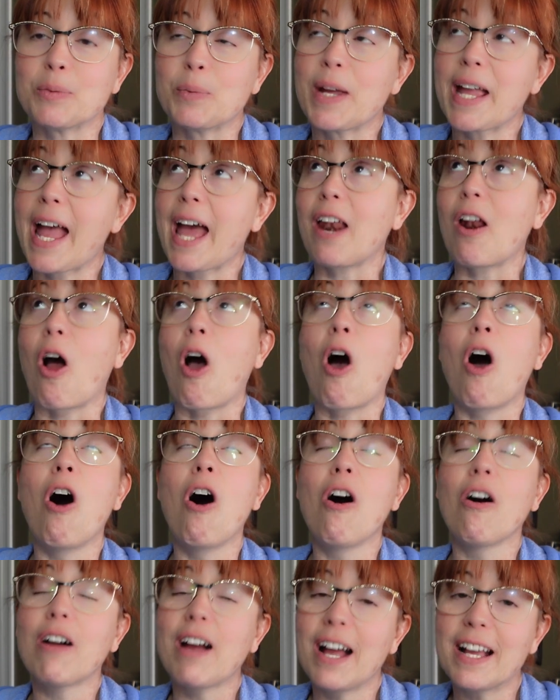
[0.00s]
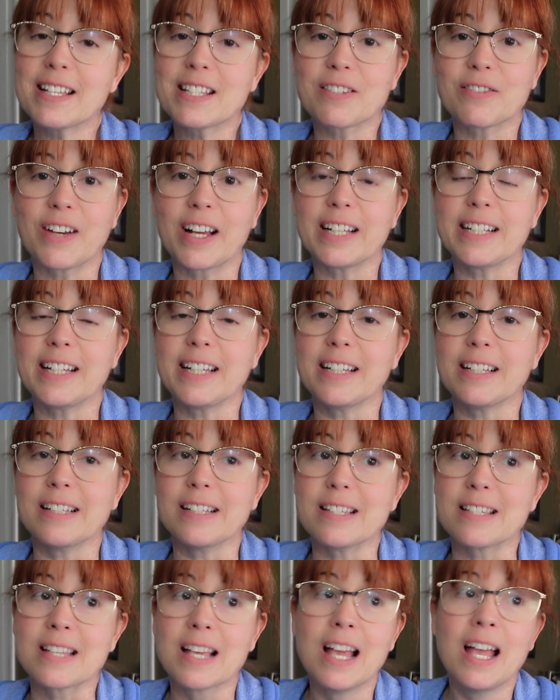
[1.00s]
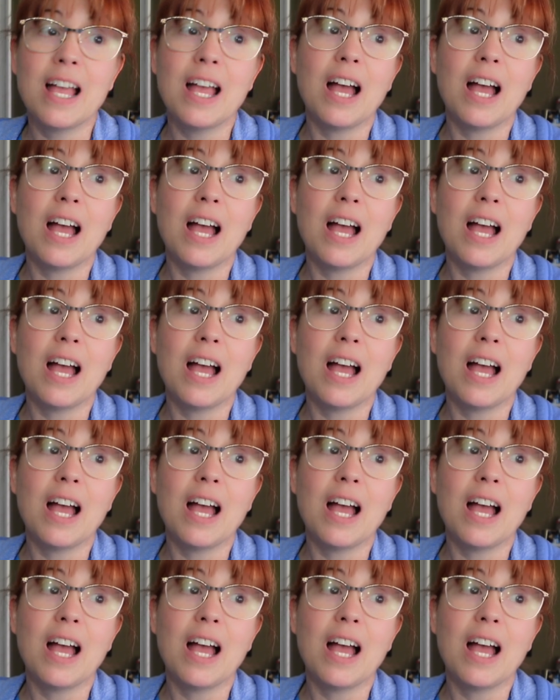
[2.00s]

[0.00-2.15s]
We had all kinds of ideas